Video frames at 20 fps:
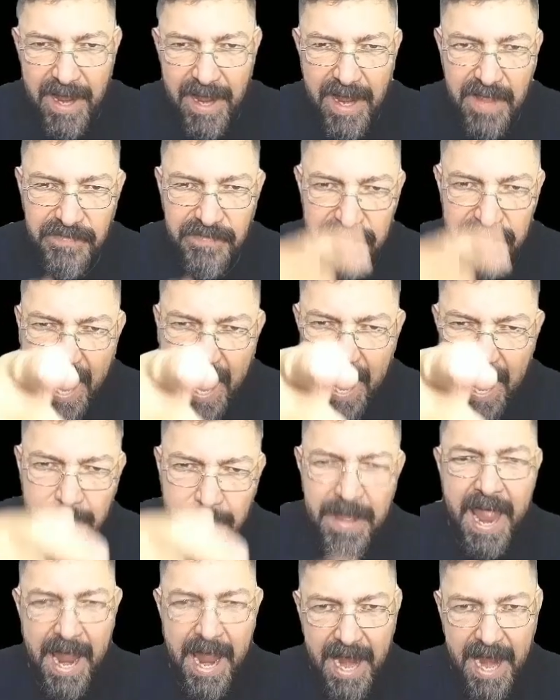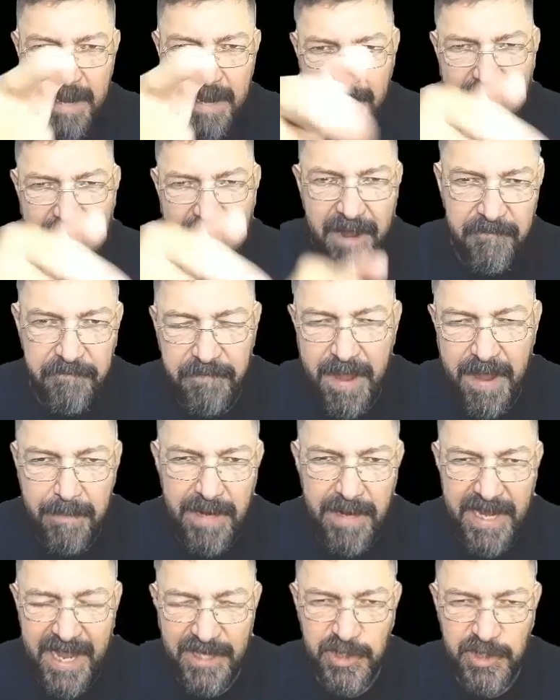in them and in my
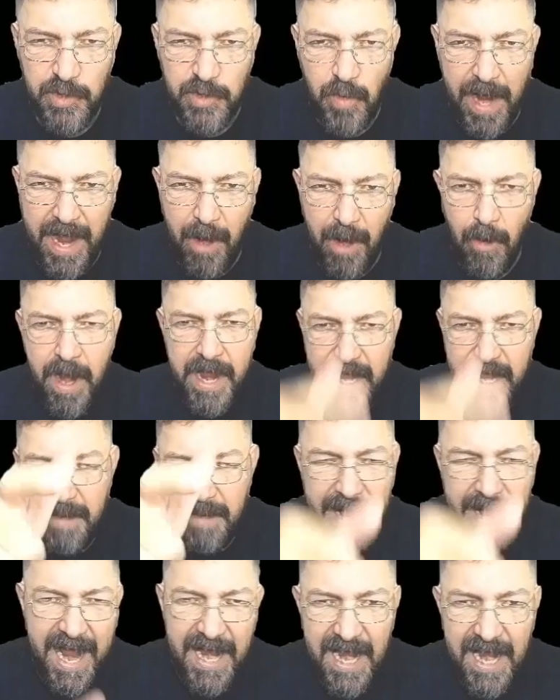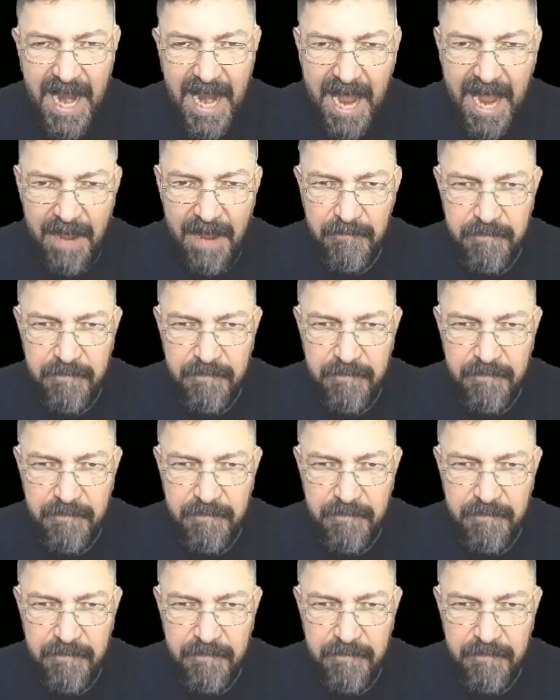family as well, in my life.